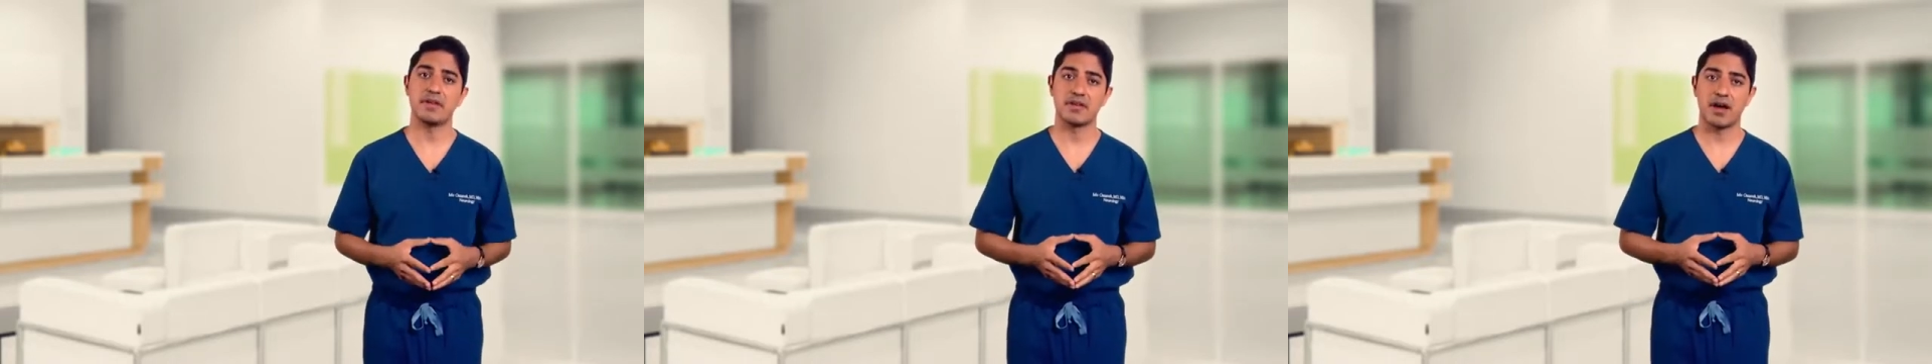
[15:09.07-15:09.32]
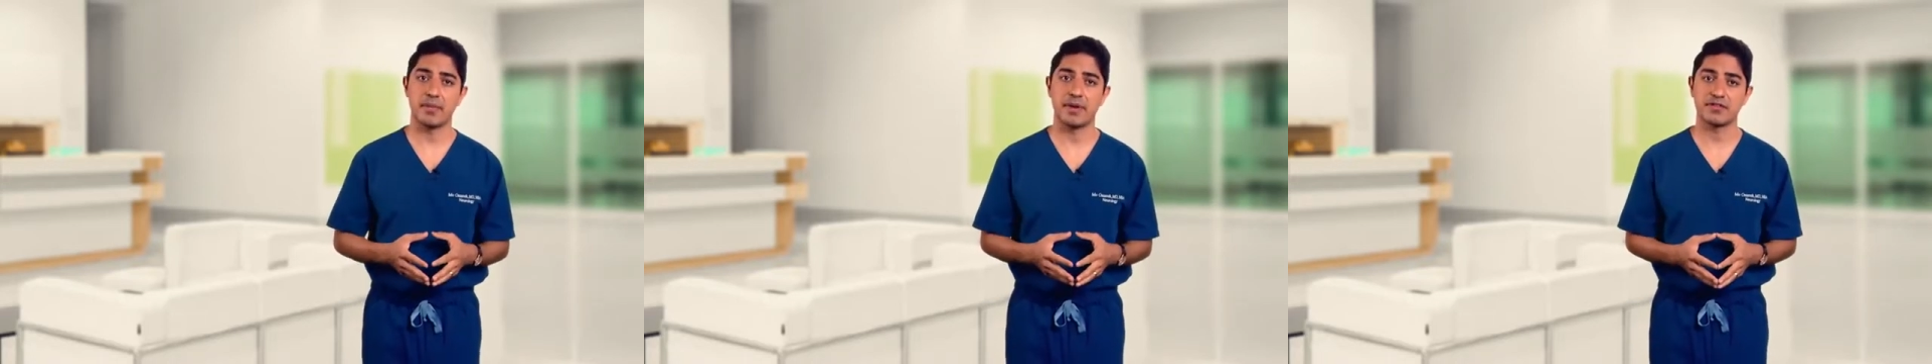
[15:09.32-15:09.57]

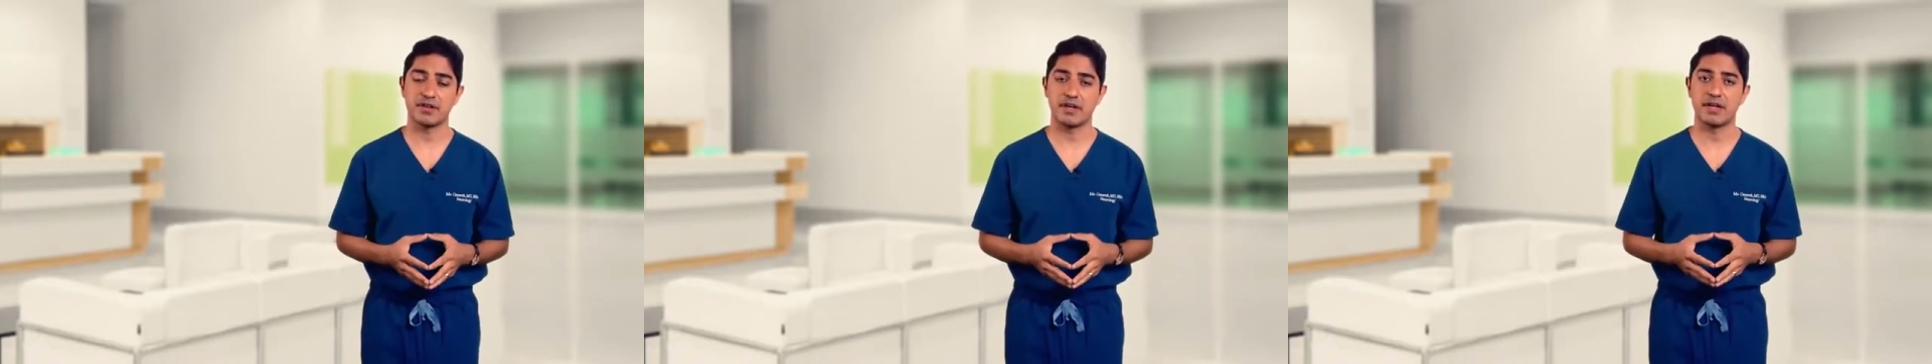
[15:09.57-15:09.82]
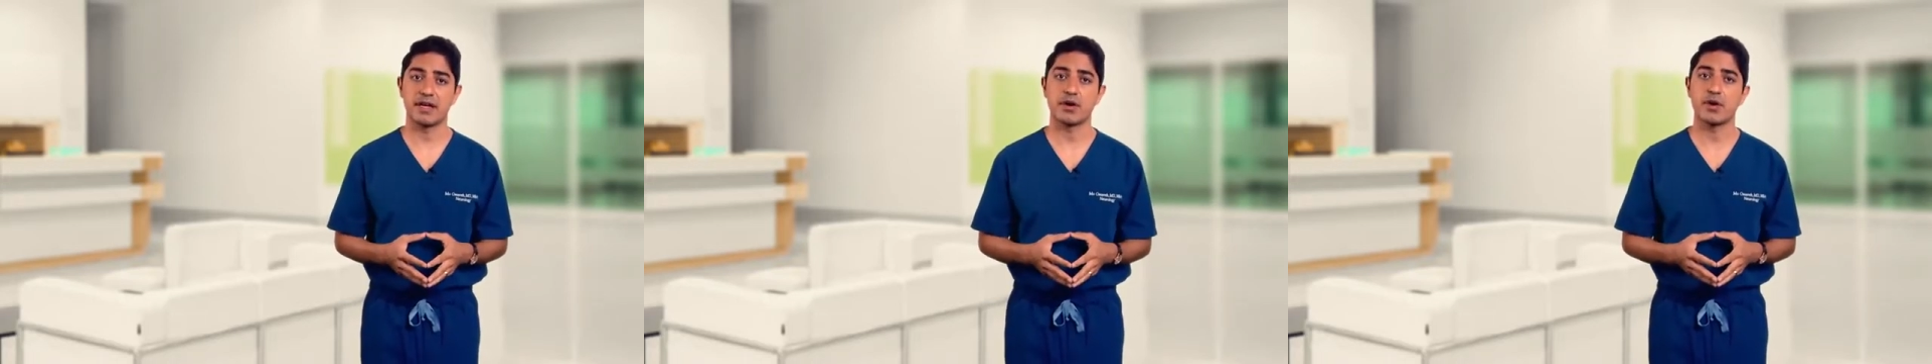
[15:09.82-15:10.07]
topics you're going
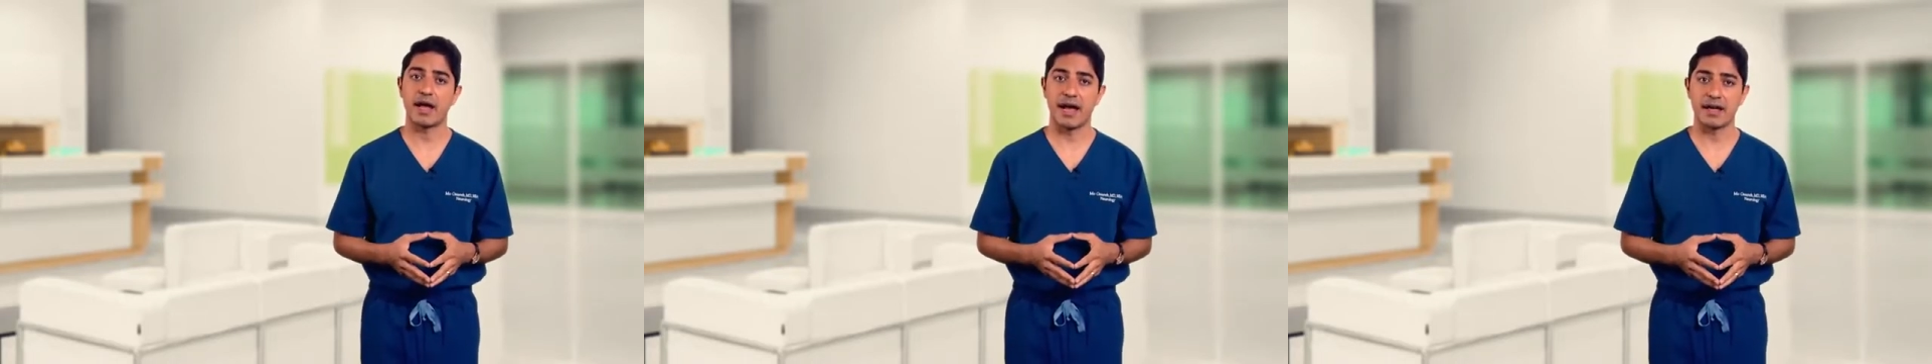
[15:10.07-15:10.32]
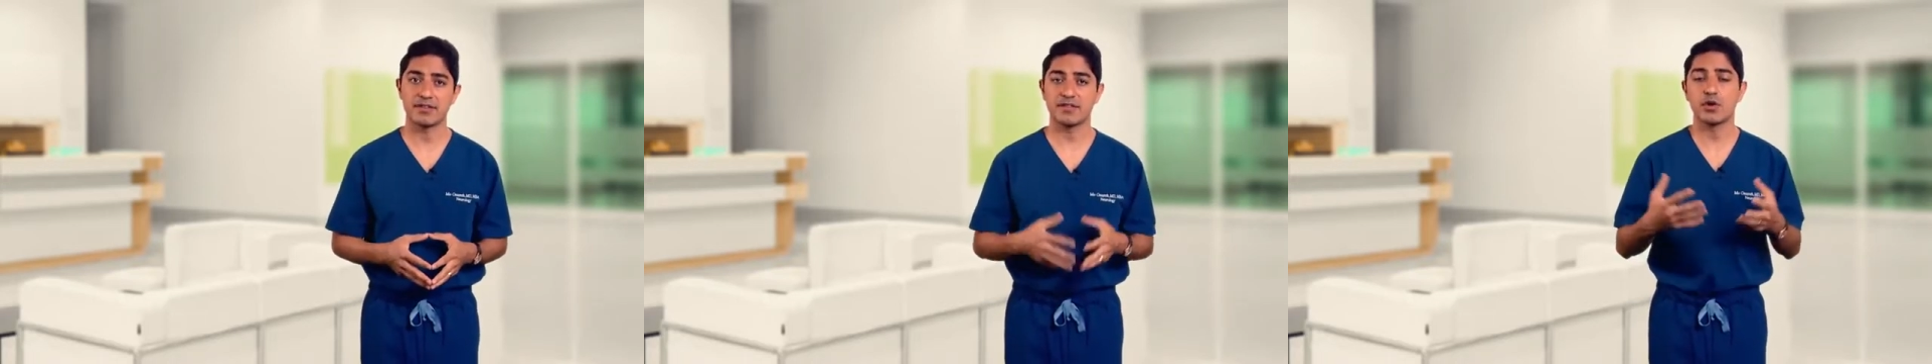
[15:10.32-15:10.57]
to get
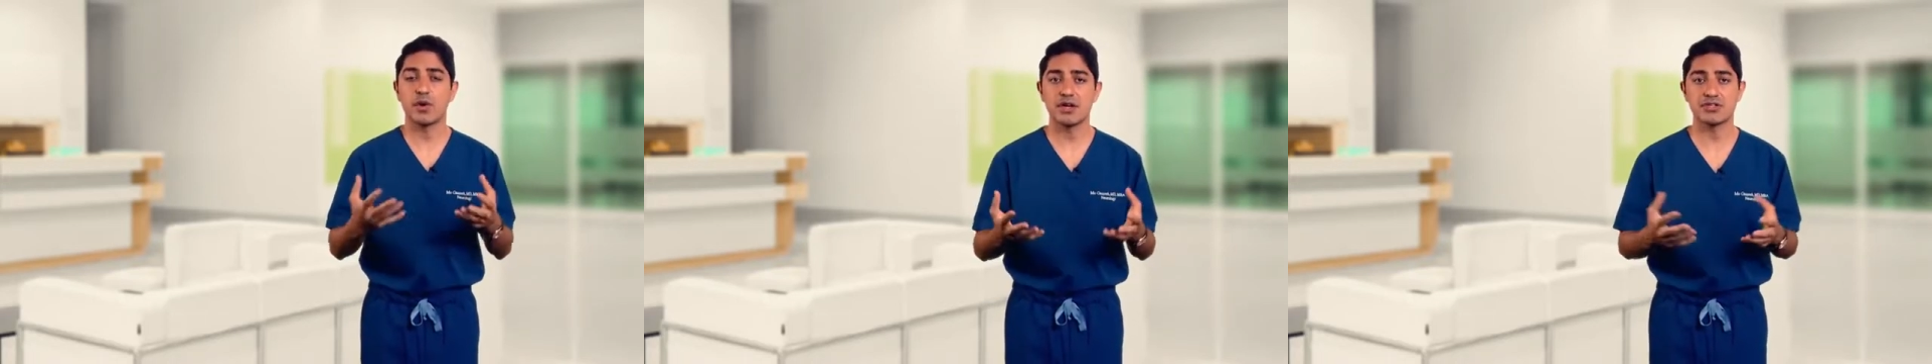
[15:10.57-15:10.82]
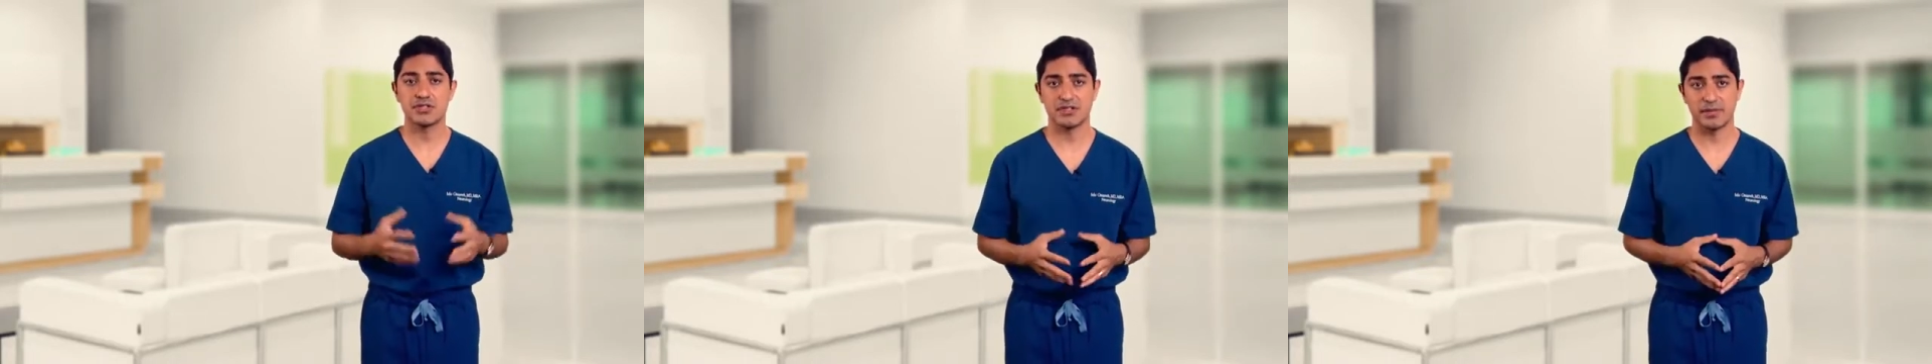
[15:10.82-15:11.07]
asked
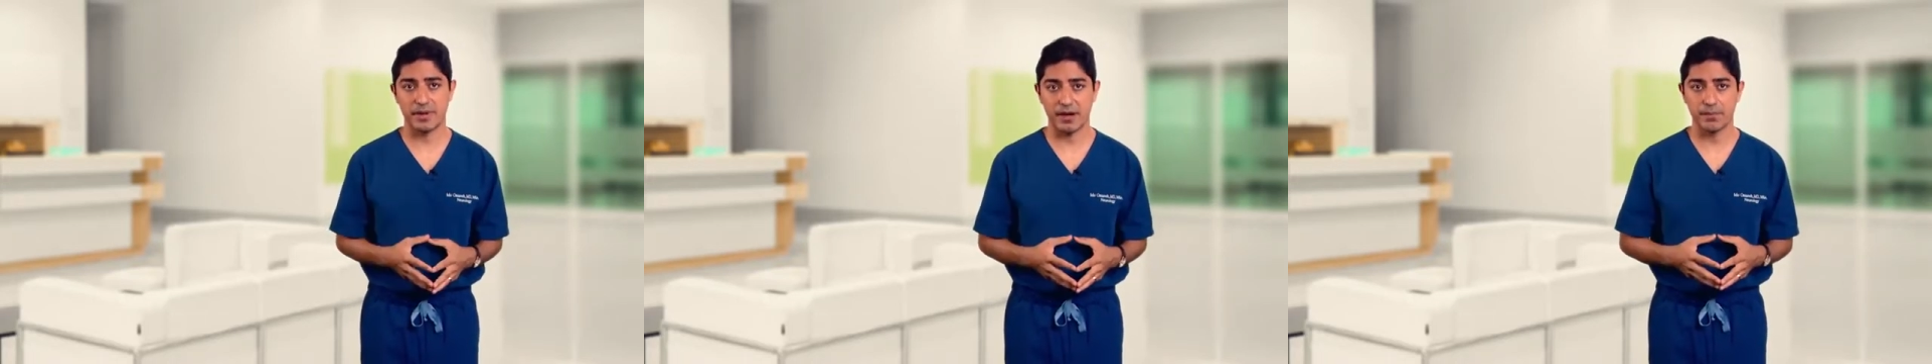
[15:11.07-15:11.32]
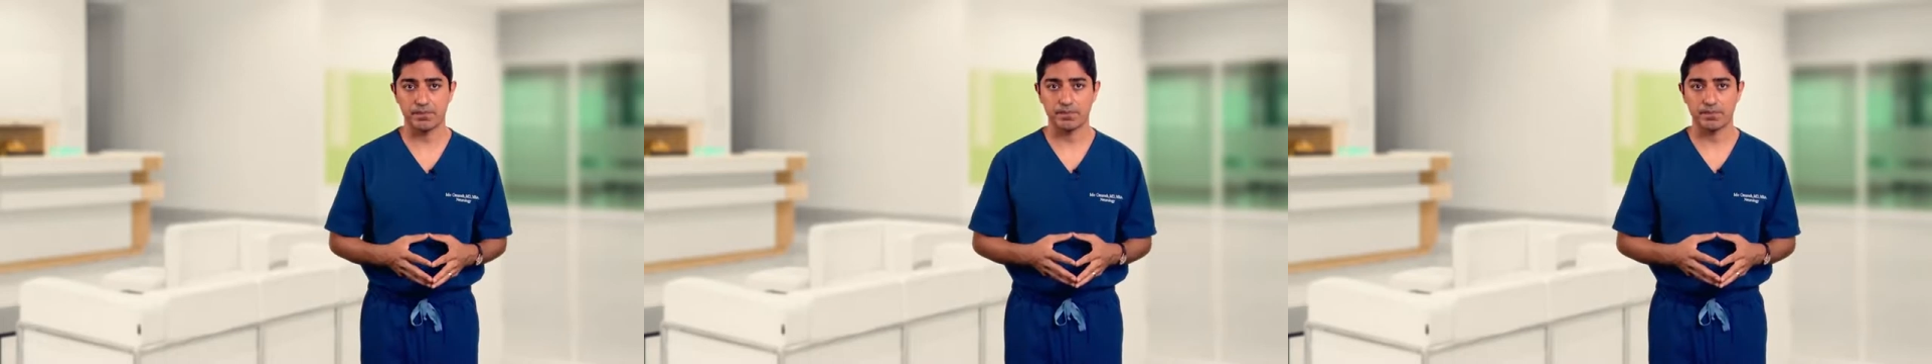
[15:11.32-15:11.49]
questions about.